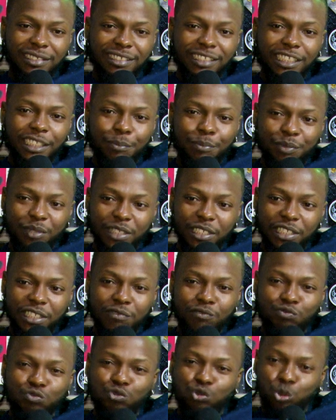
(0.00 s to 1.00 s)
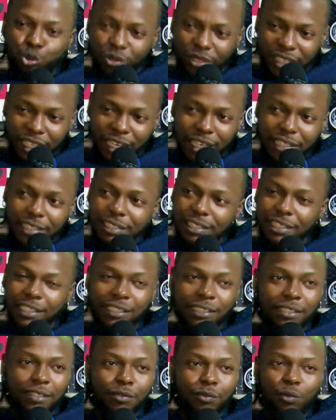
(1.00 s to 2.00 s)
deeply rooted
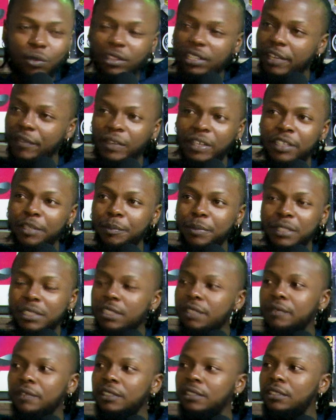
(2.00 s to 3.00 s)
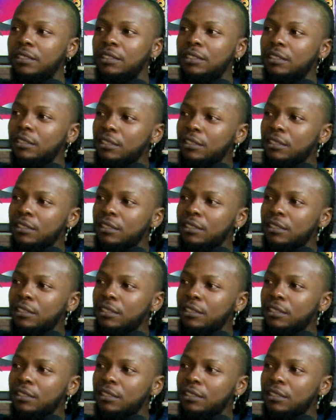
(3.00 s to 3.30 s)
in whatever they believe in.